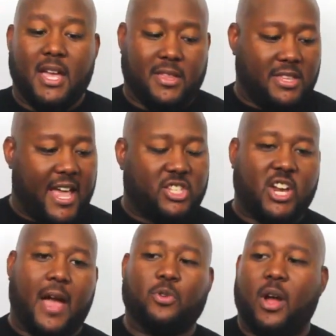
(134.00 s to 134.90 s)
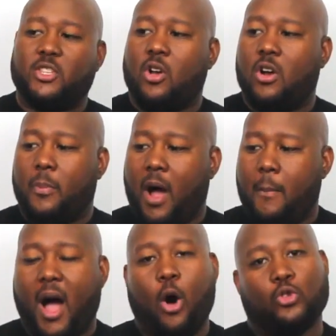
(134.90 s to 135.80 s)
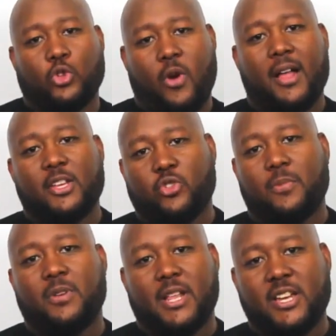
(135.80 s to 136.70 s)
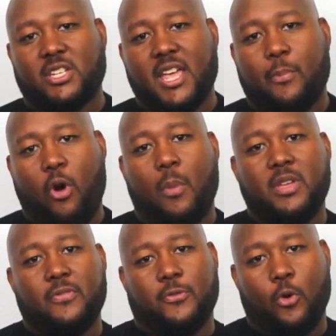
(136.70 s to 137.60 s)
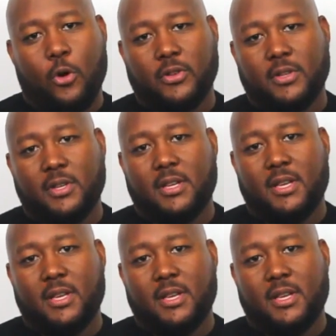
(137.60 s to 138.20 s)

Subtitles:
And in that chapter, I talk about my own trial and tribulation that brought me forward